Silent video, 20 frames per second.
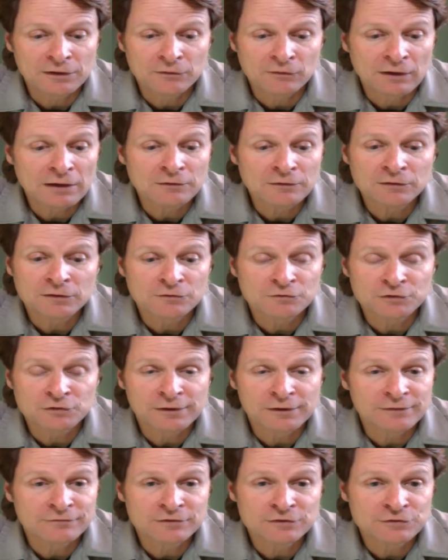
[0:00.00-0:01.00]
around
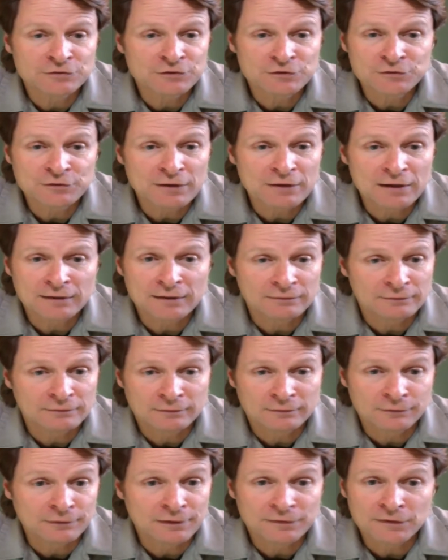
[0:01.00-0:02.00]
unforgiveness, it's not
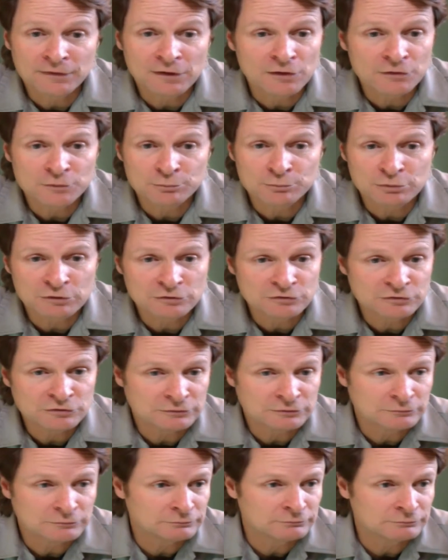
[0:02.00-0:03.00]
hurting the other
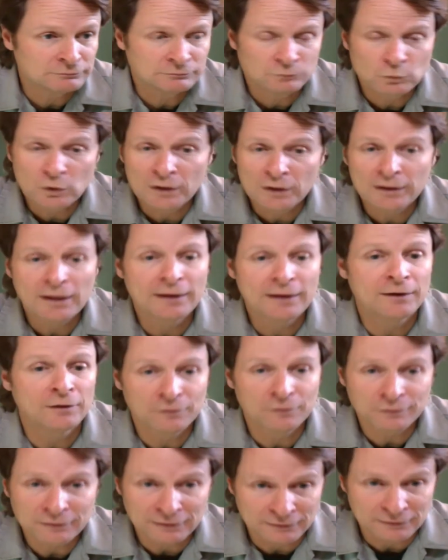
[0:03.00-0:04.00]
person one
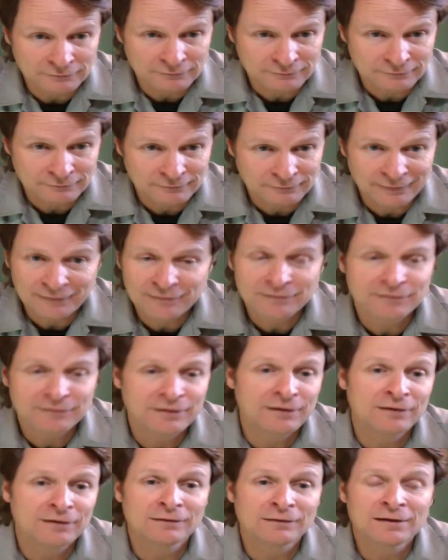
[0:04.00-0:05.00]
iota. They could
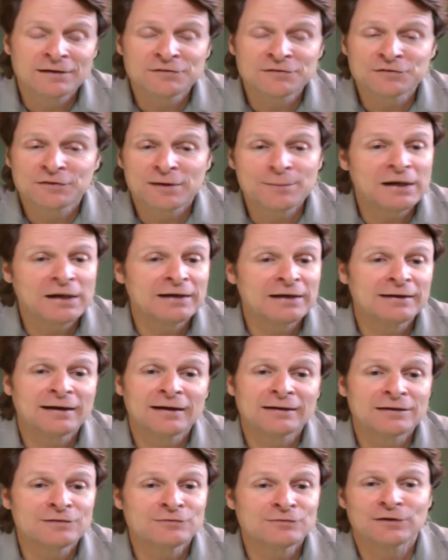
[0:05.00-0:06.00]
care less. They may
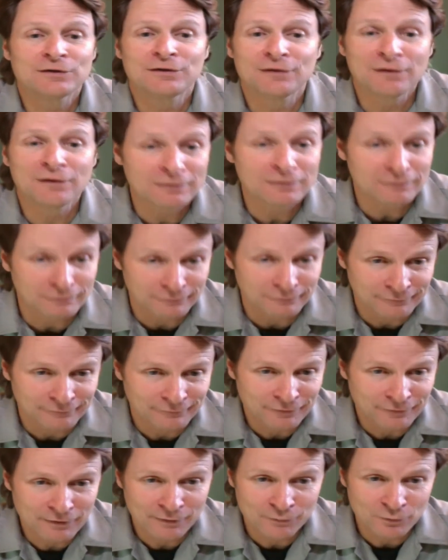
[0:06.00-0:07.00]
not even know
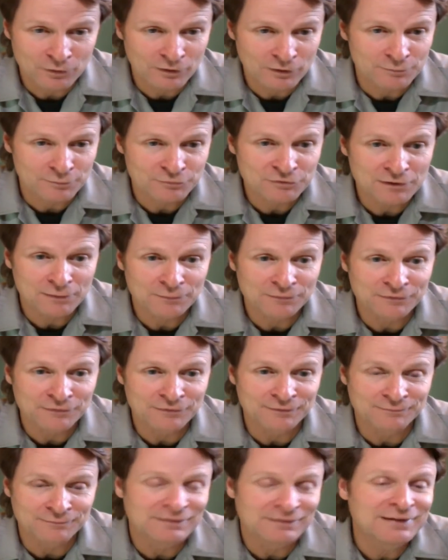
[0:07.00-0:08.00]
that we're upset with
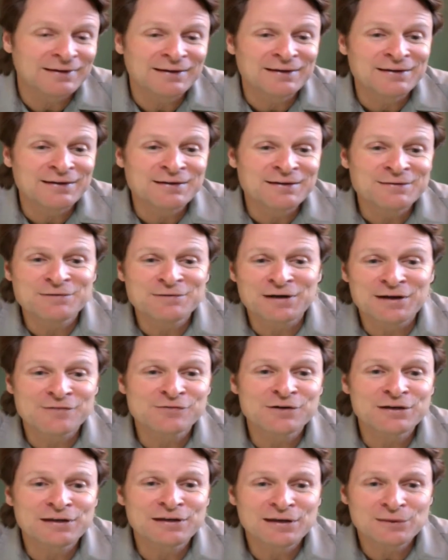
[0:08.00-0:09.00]
them. But
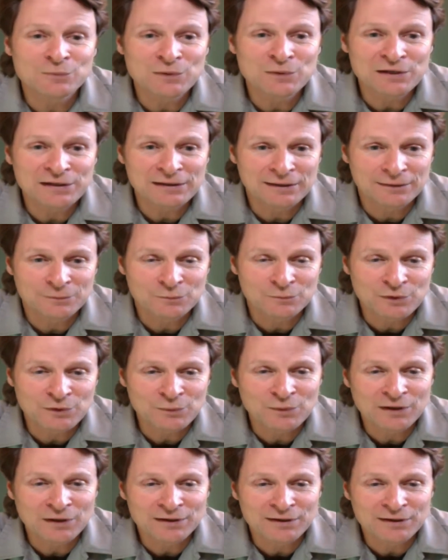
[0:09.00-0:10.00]
every day we, we
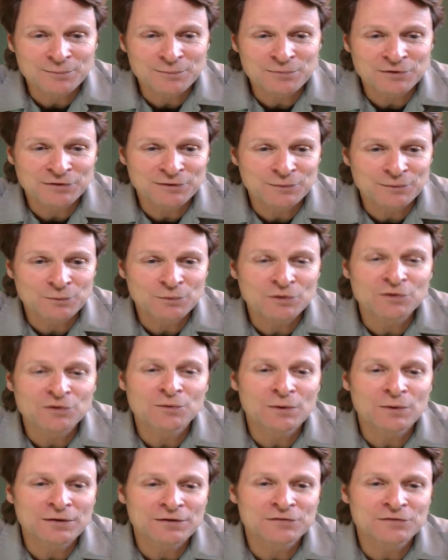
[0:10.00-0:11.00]
wake up with it, we're the
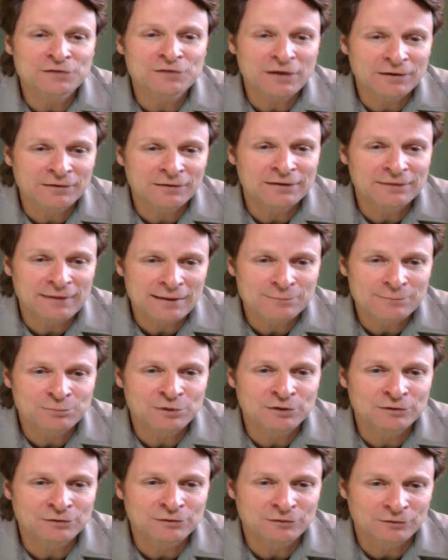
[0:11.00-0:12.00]
one that's carrying that
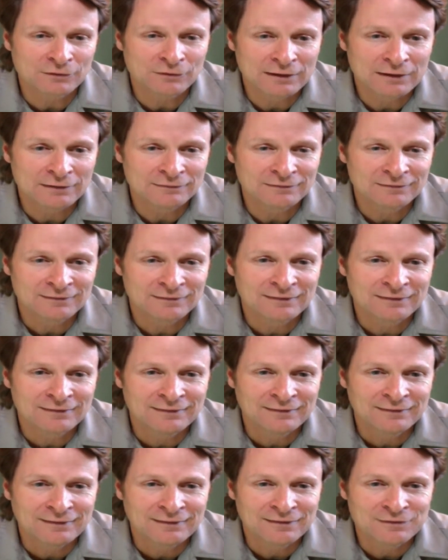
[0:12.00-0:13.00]
burden around.
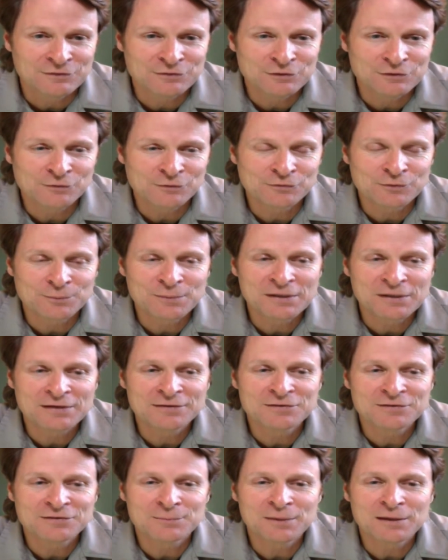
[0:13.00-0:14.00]
And so for
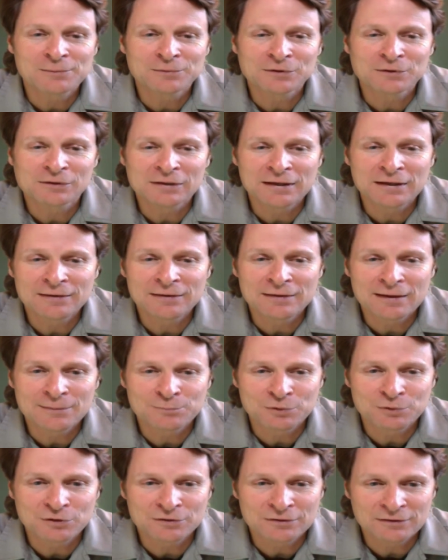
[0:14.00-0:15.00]
me to be able to lay
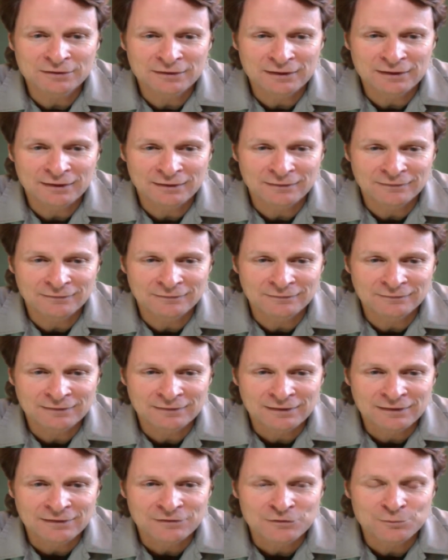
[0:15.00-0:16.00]
that burden down,
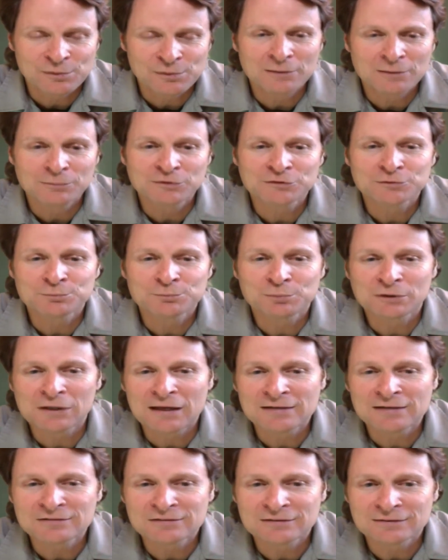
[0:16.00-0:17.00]
to be able to
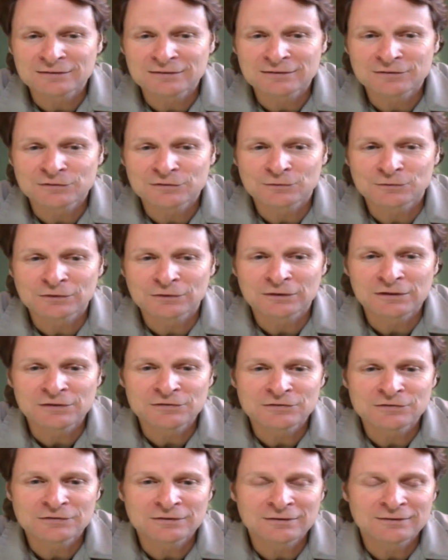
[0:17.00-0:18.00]
bless it, to
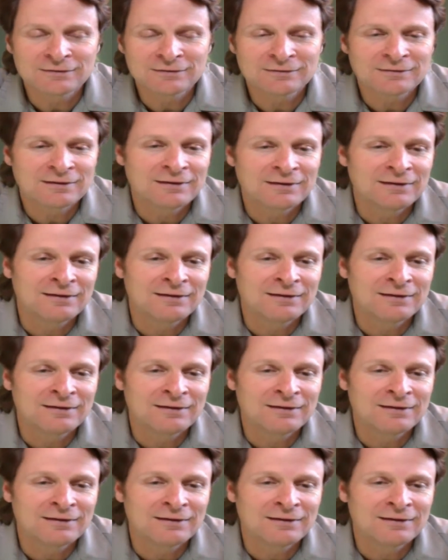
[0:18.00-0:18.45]
release it,